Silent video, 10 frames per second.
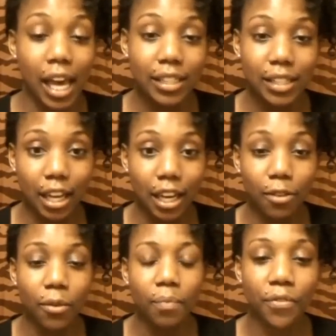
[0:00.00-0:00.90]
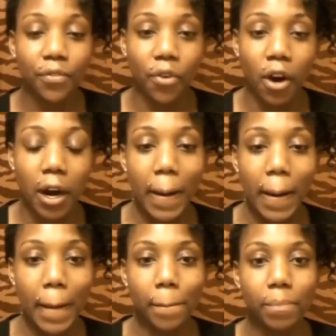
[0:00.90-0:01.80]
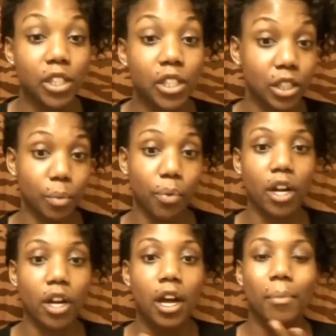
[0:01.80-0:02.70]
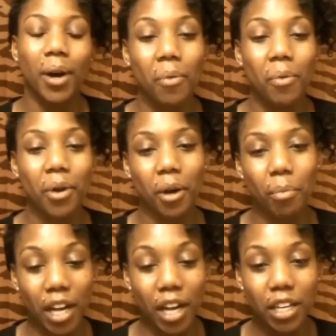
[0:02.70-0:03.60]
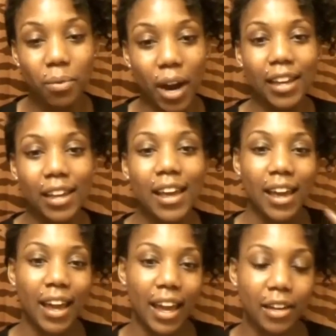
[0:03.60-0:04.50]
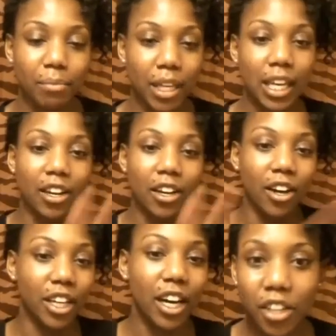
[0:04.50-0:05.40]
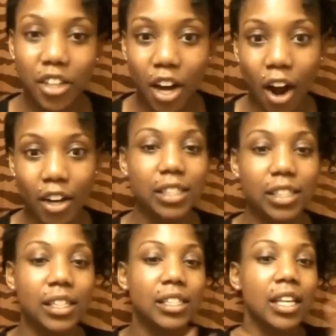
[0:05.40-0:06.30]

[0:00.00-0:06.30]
last night for um to support my homegirl Brandi Wright and me and all the other artists